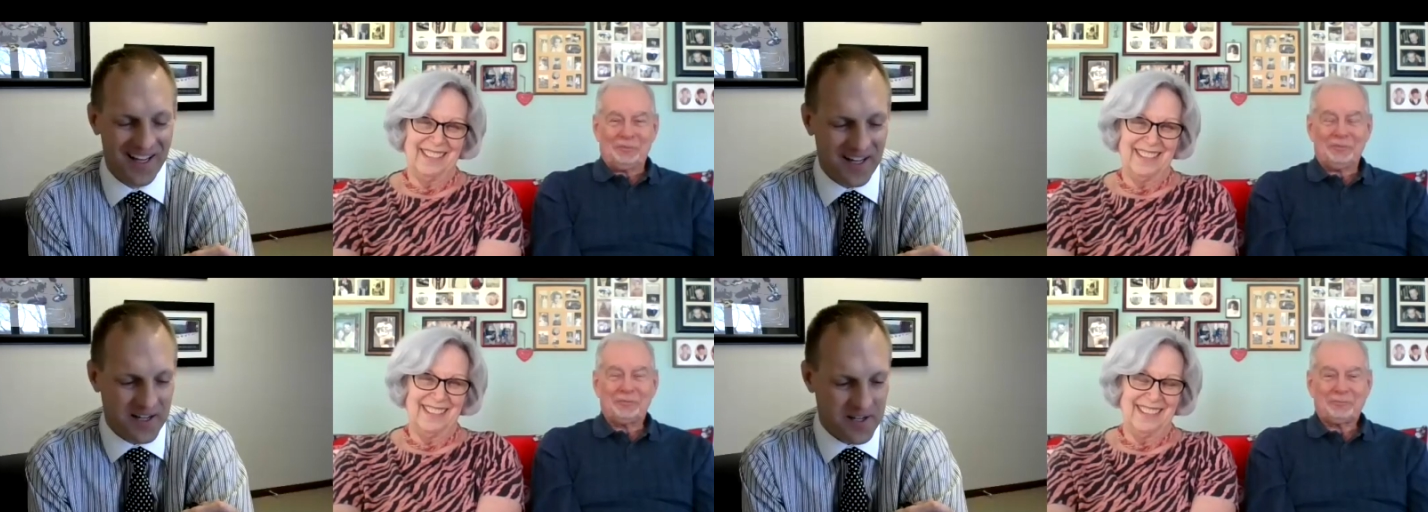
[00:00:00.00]

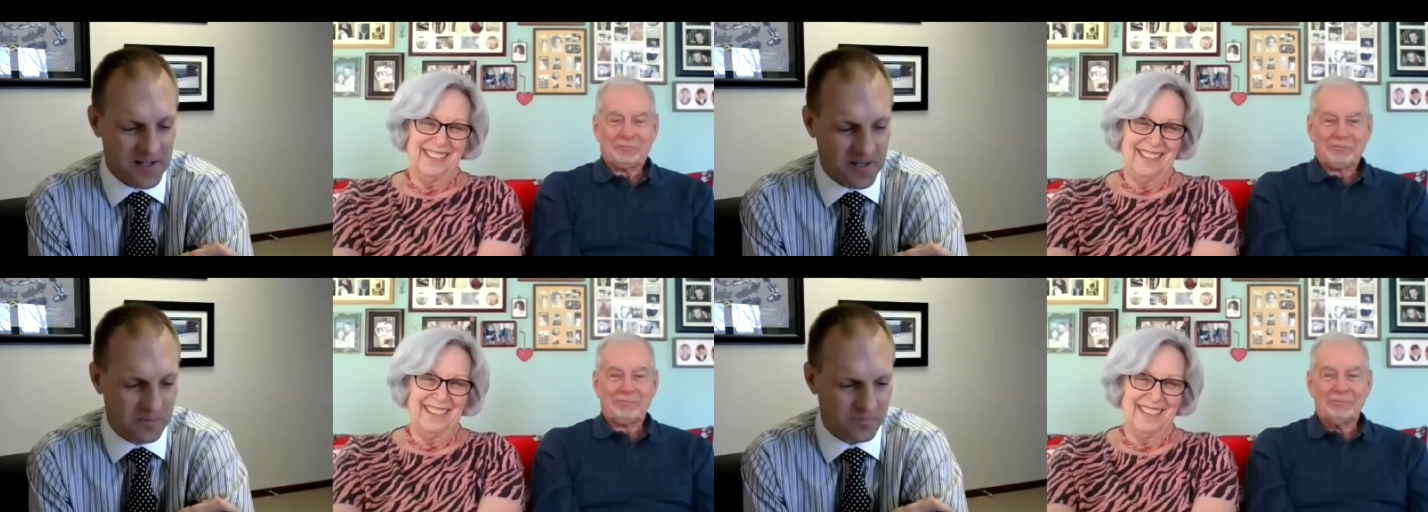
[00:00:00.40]

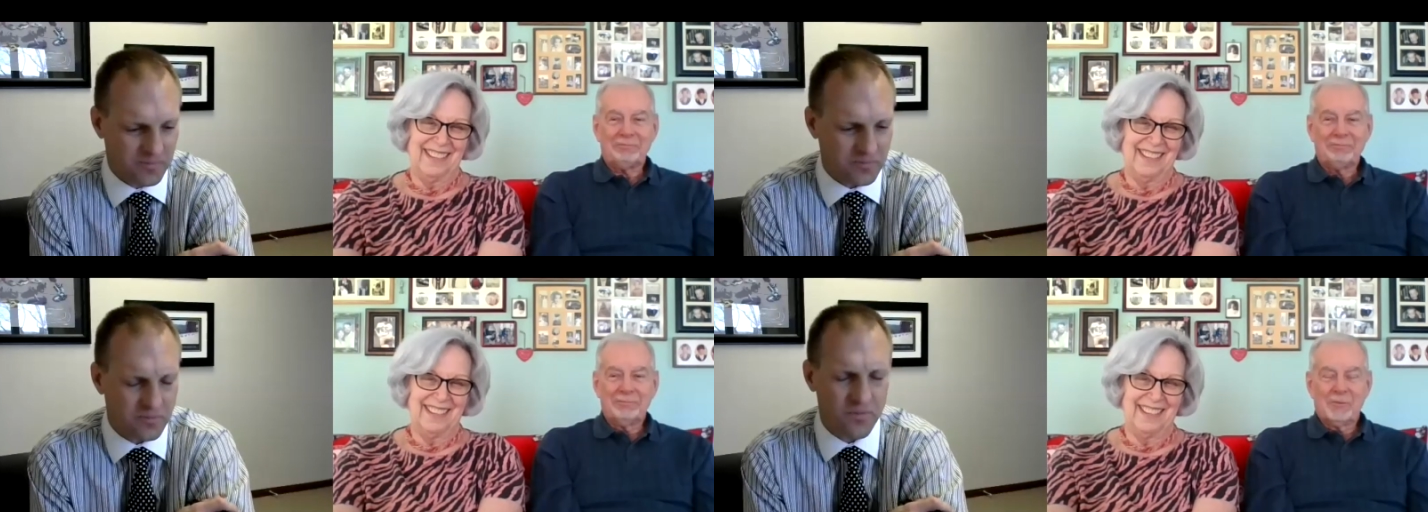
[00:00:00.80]
Speaker 1: Um,
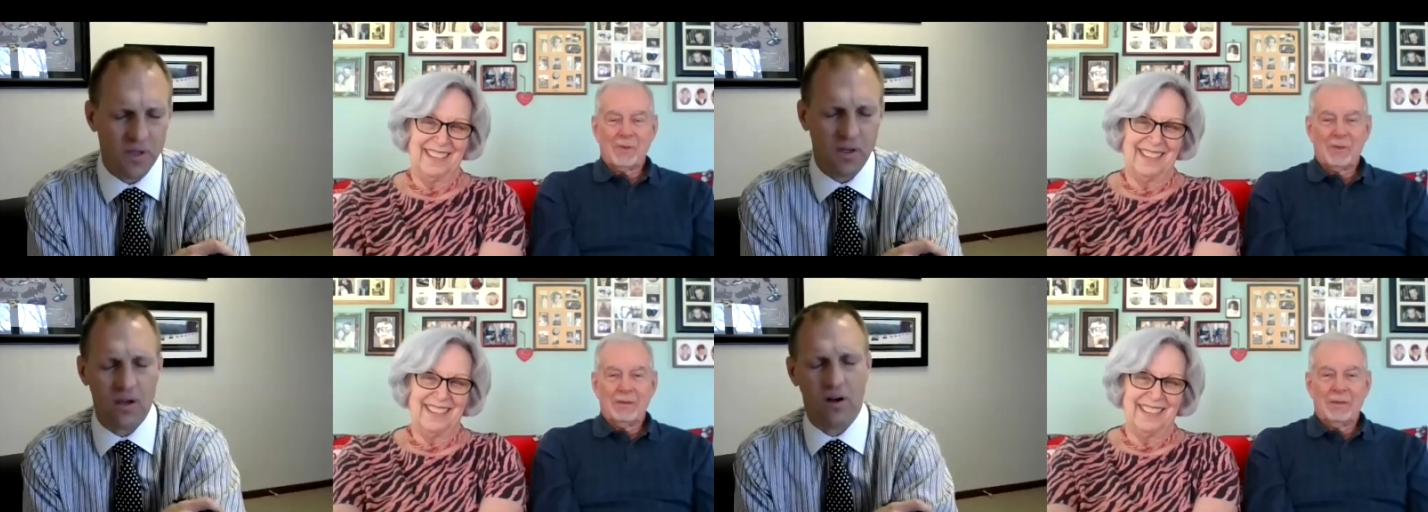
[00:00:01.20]

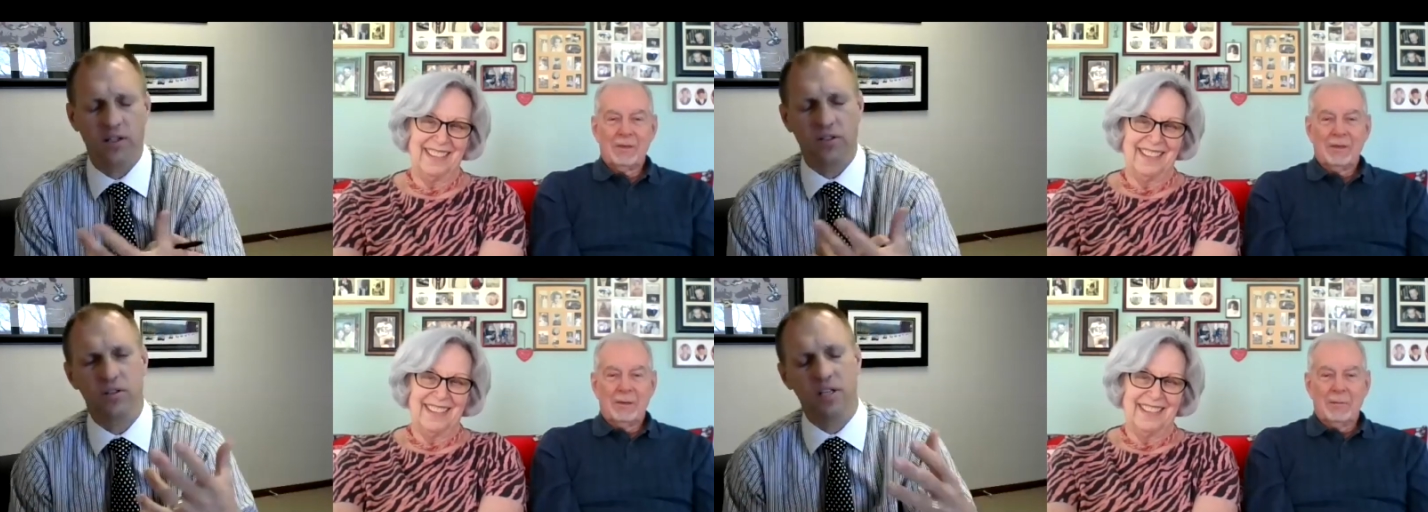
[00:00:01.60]
all right.
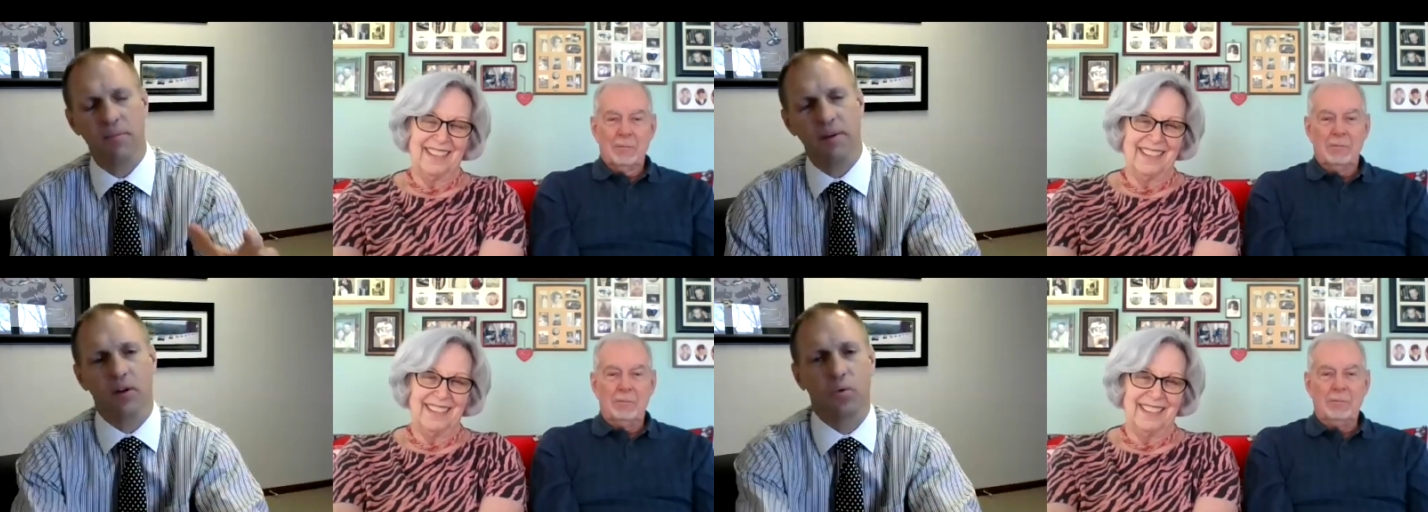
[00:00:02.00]
So tell me,
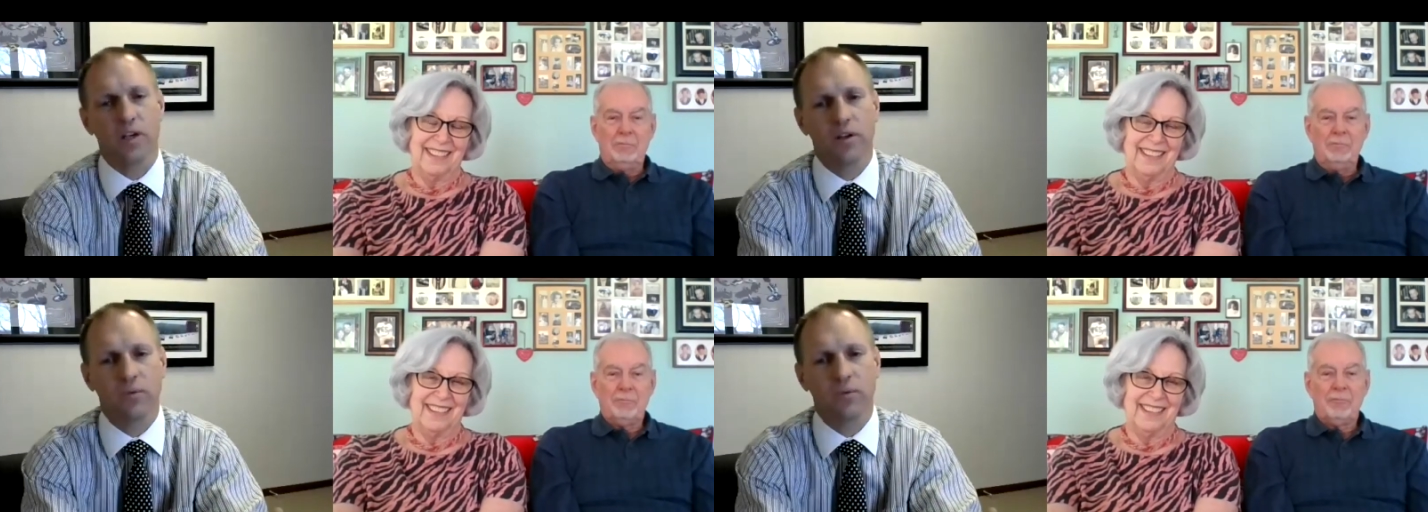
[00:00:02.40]
look, what
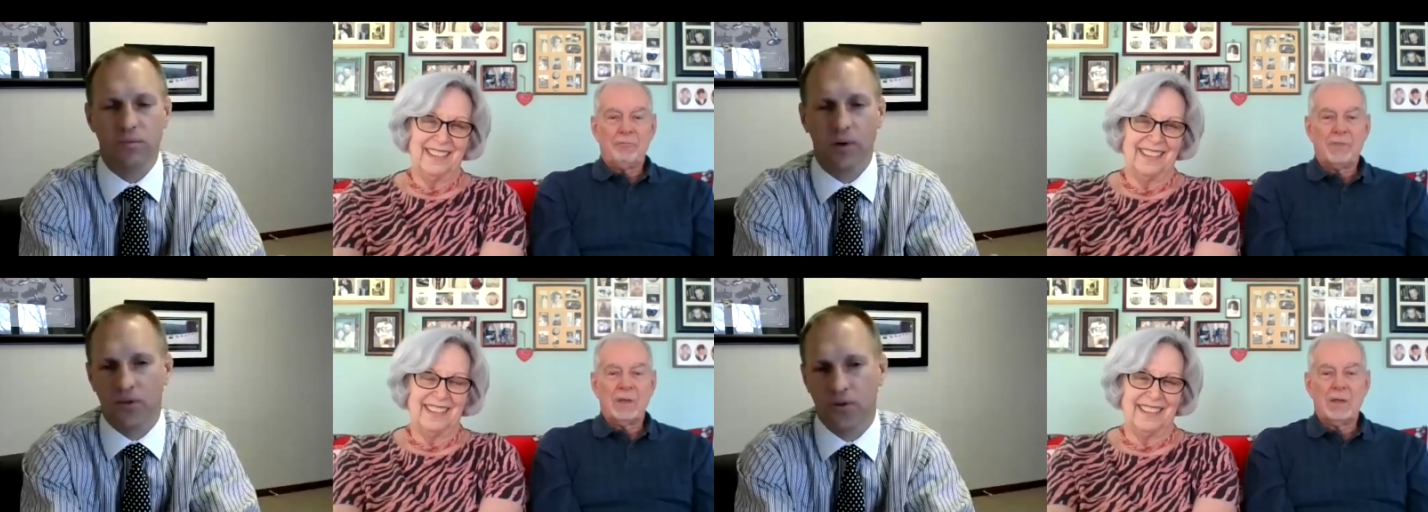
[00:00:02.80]
what did you
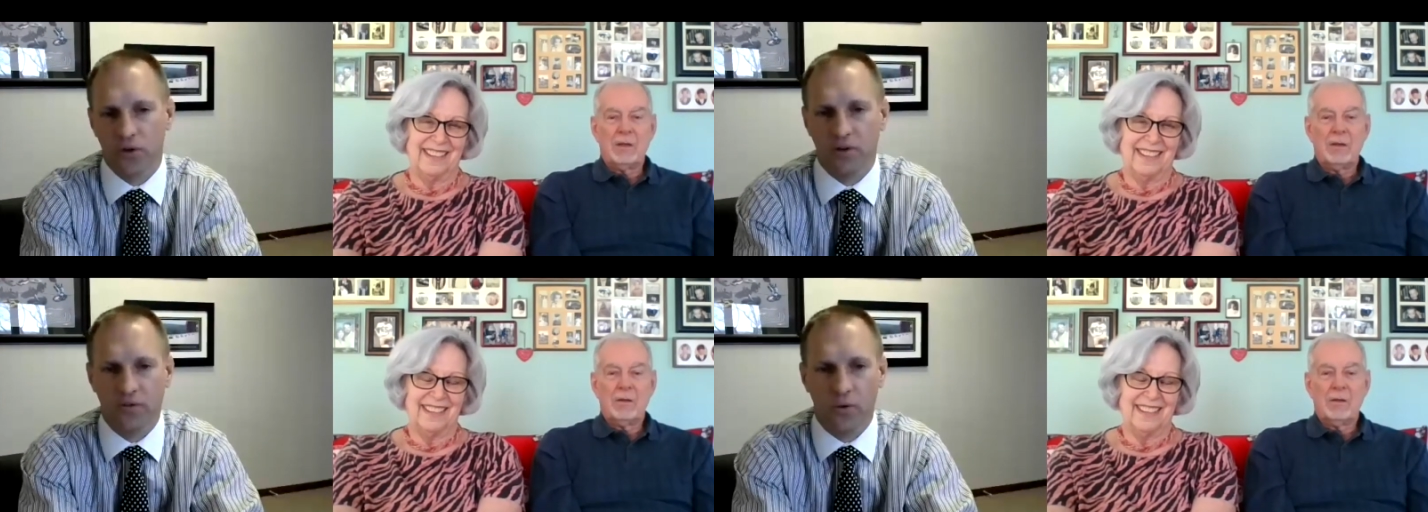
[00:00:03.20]
both do
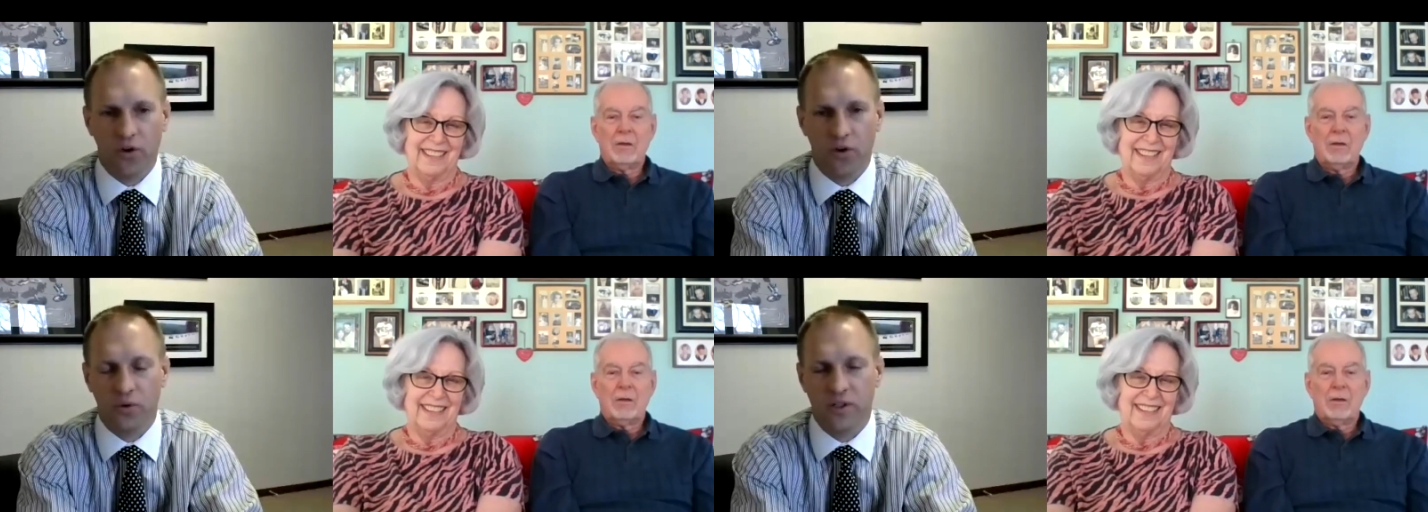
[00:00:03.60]
before
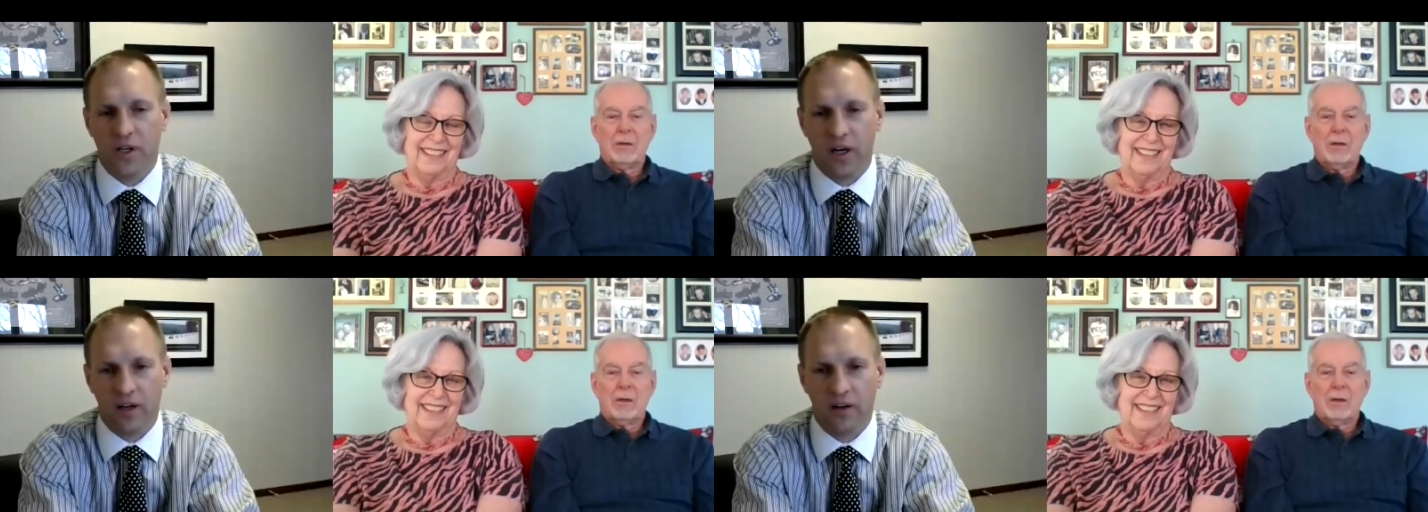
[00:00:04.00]
you
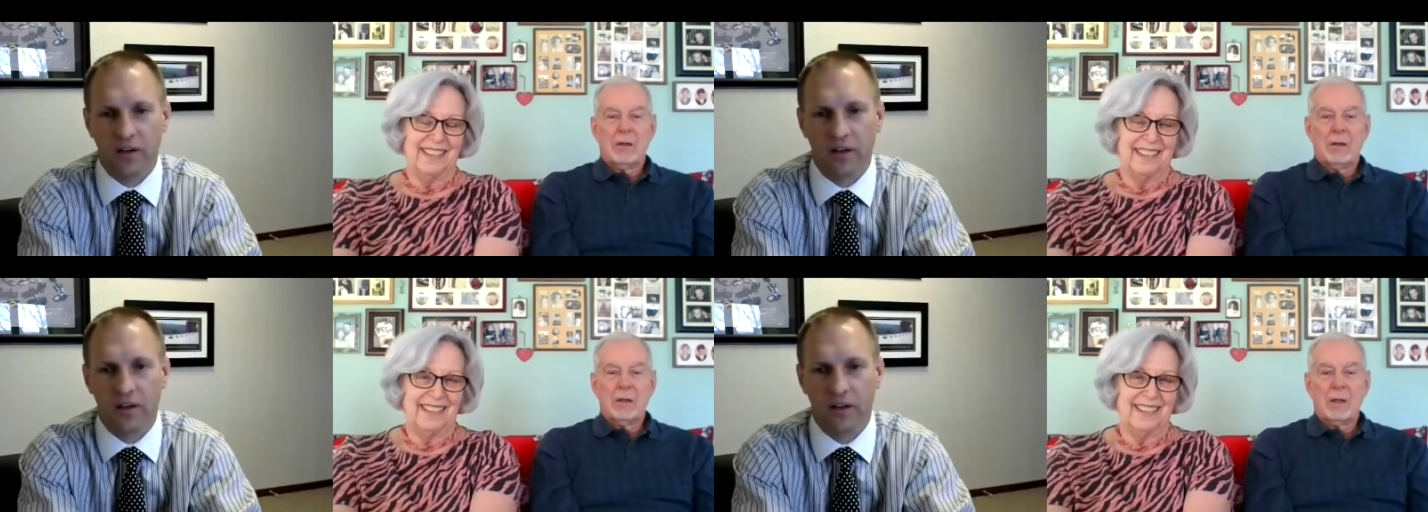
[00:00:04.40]
retired?